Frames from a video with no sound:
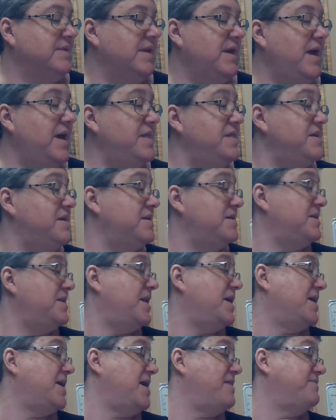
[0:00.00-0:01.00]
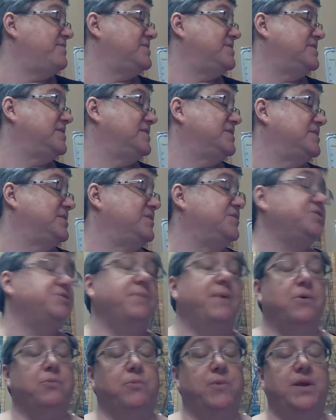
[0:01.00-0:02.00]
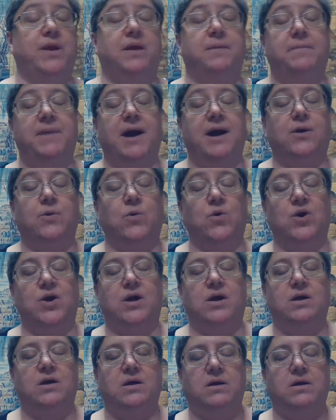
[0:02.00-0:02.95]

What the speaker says: And then they gave us this list about reading backward.